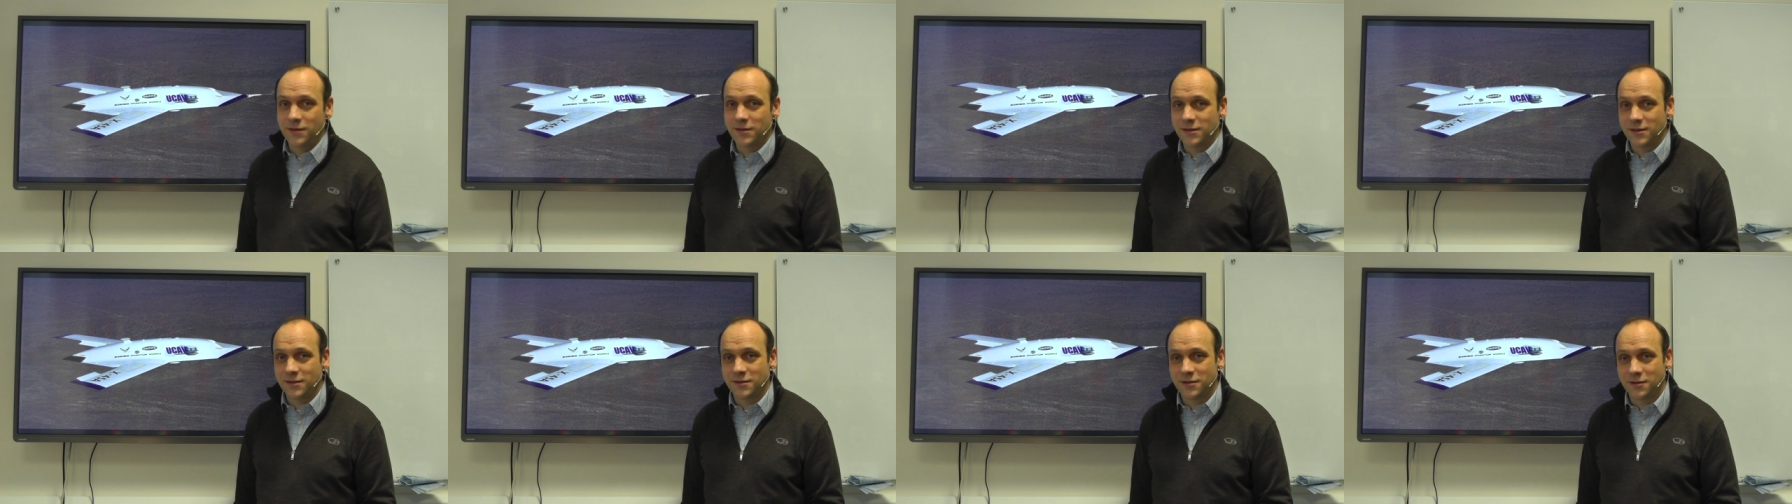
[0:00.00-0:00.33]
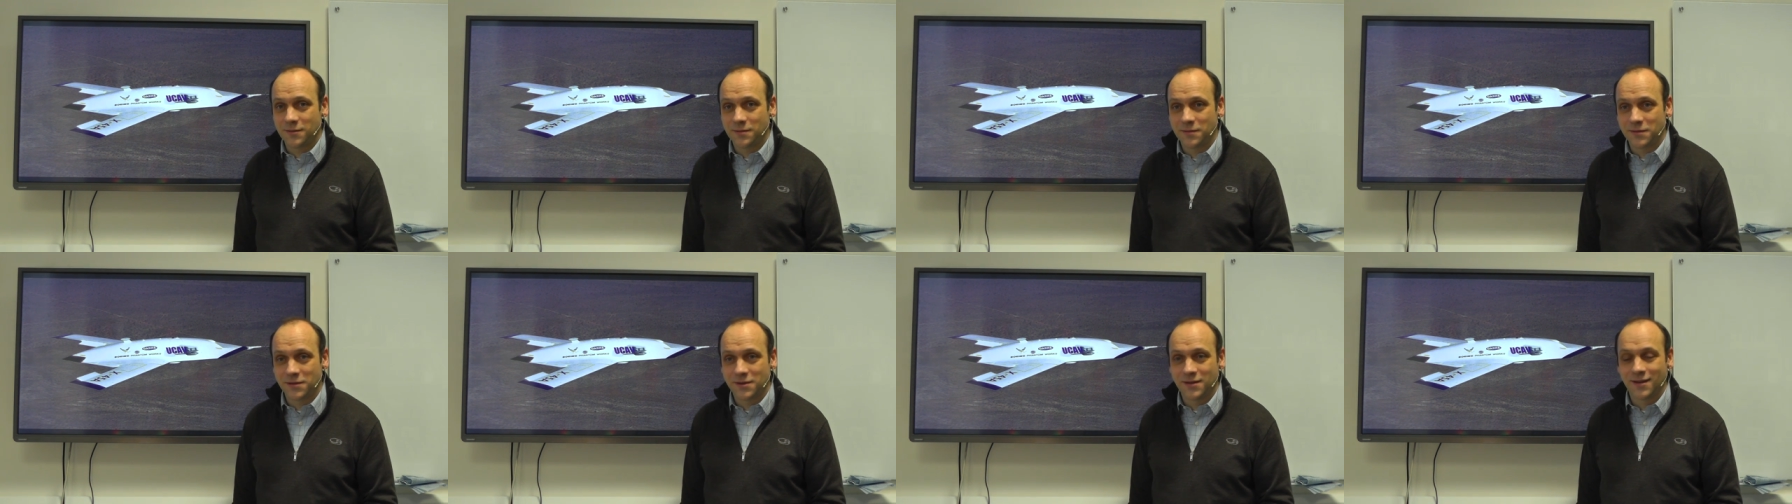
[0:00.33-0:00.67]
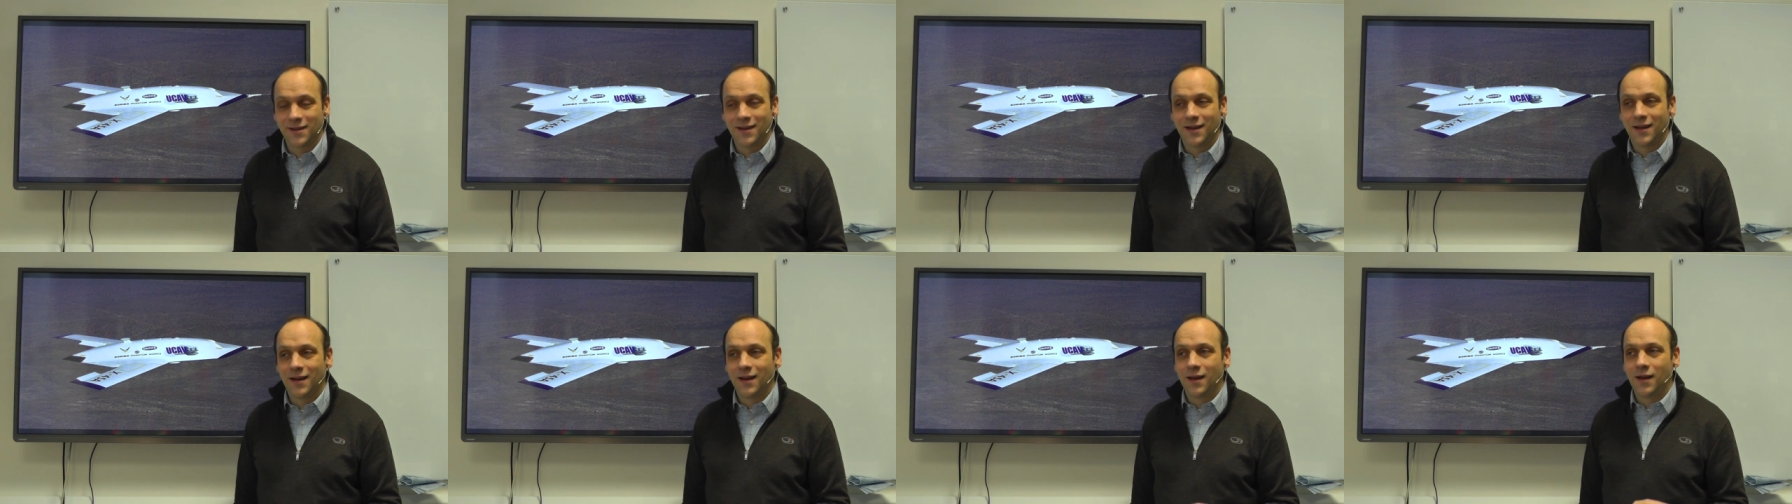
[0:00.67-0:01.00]
systems
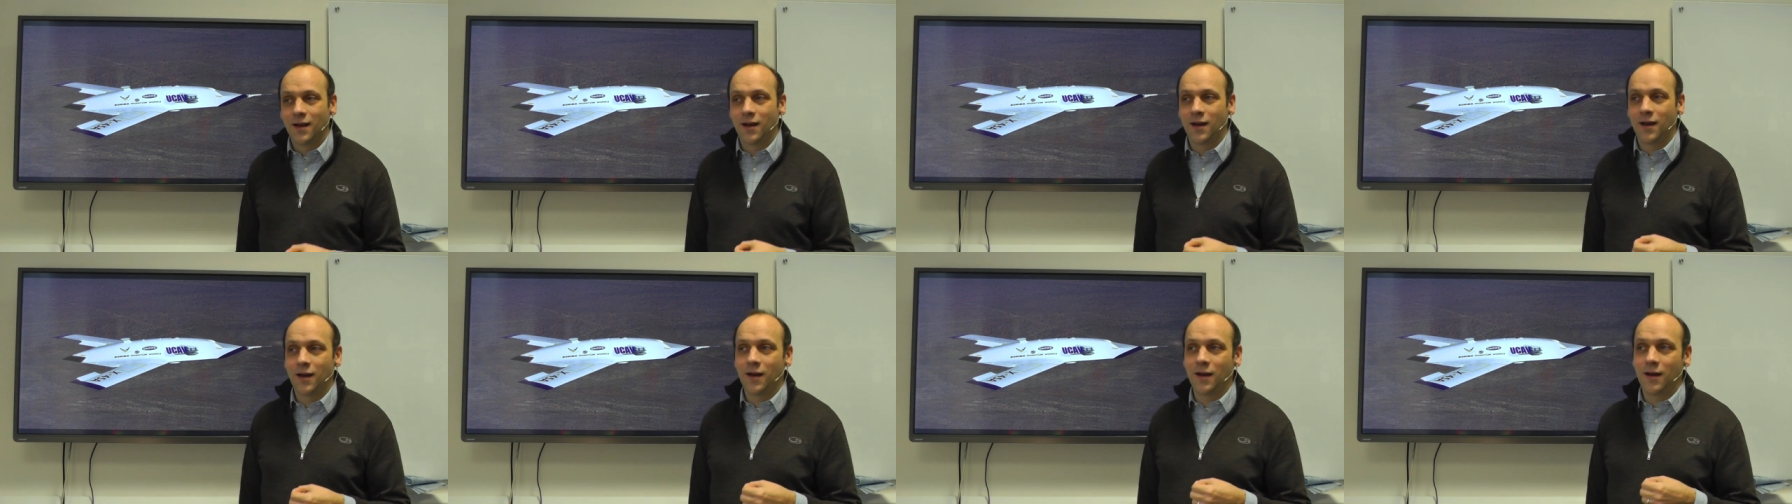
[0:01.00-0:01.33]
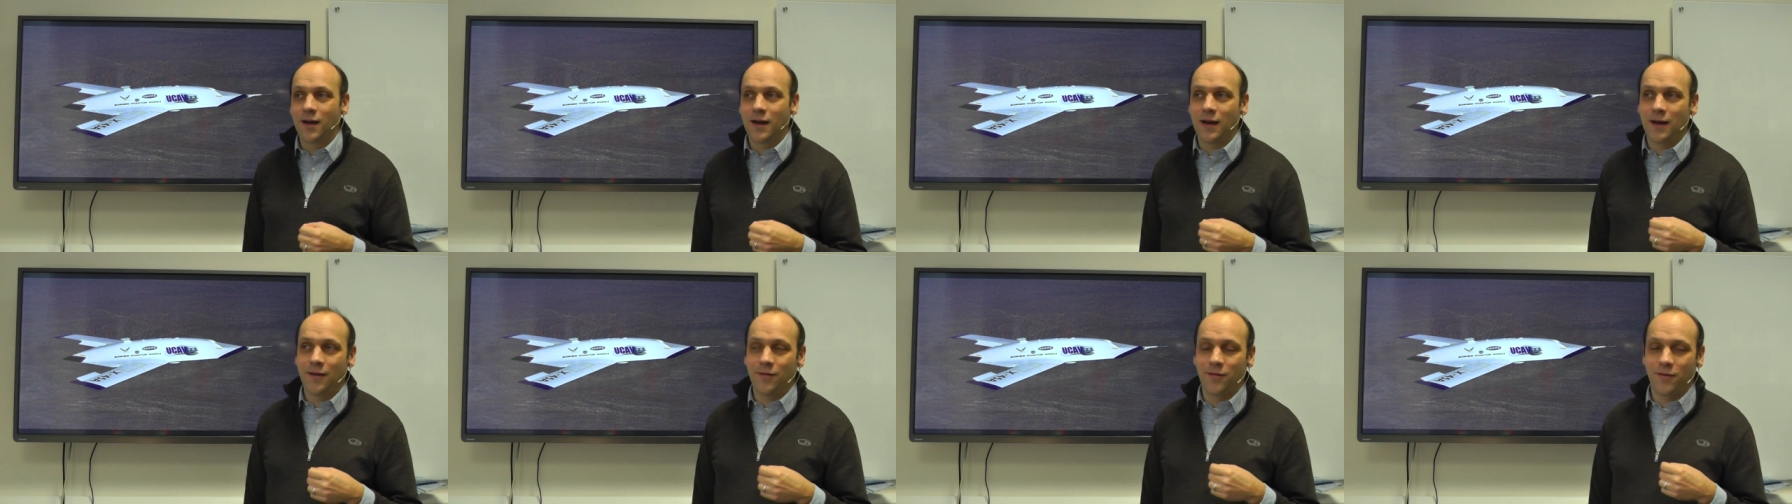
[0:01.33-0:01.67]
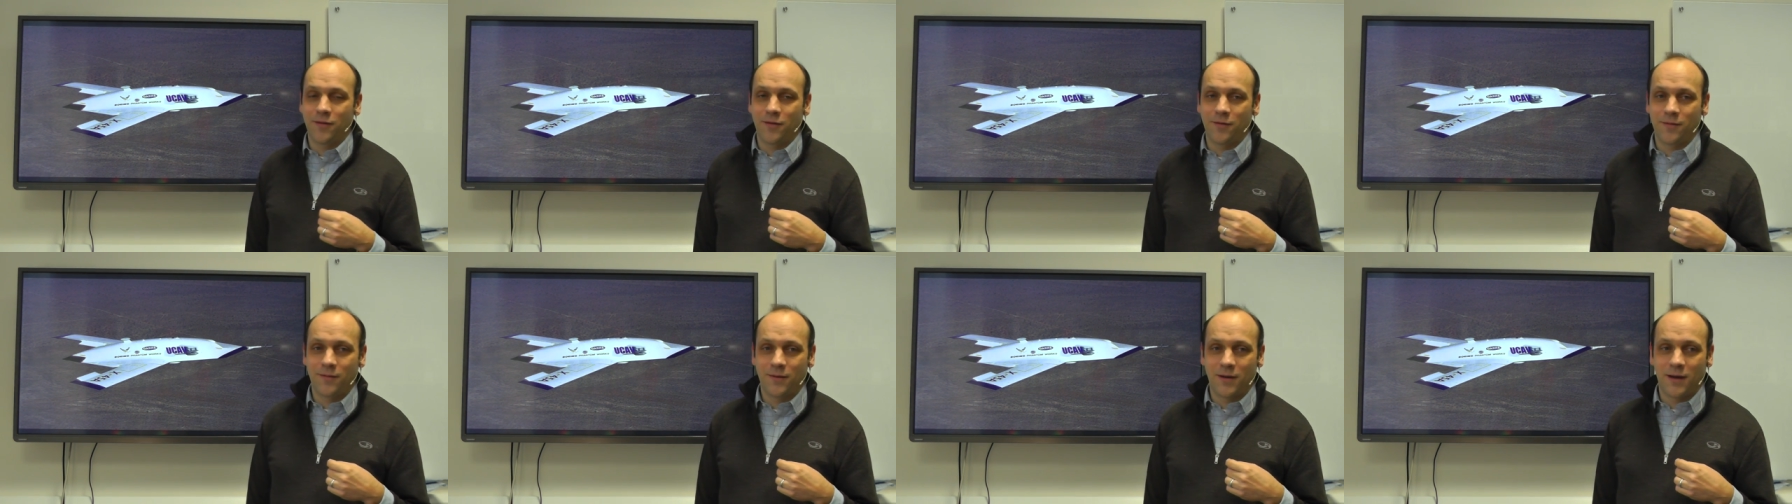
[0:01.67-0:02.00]
uh, and
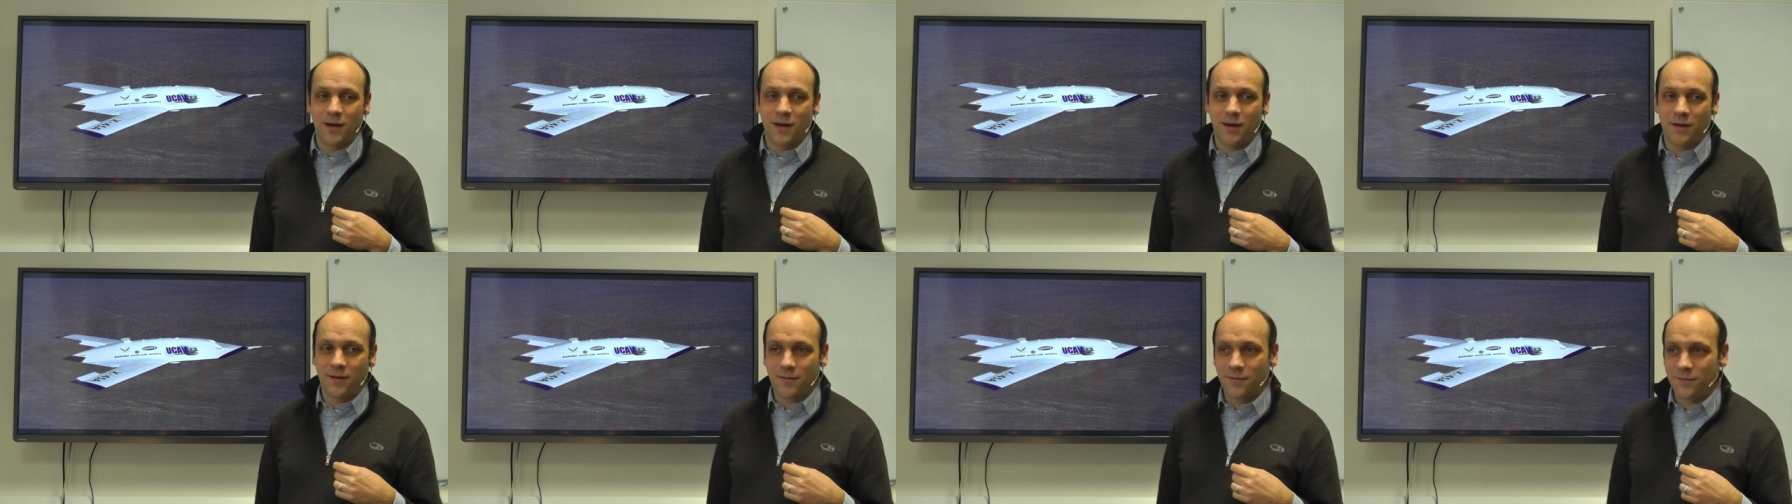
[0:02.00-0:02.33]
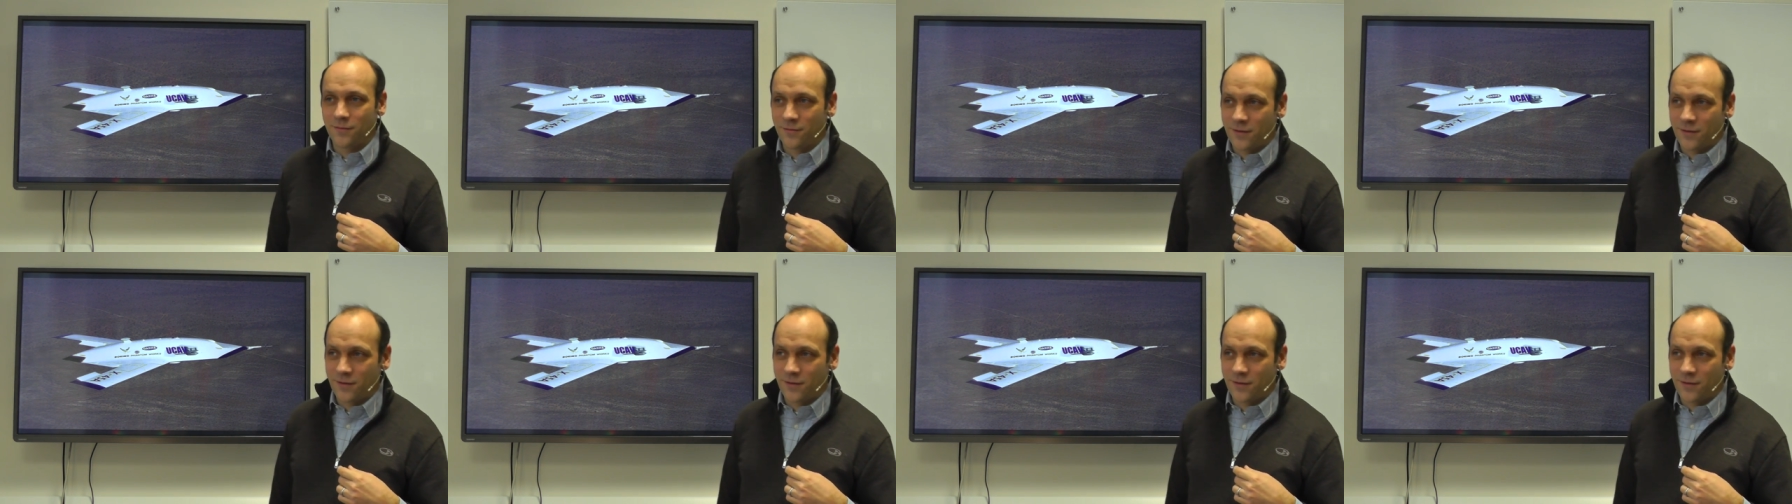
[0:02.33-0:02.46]
the uh,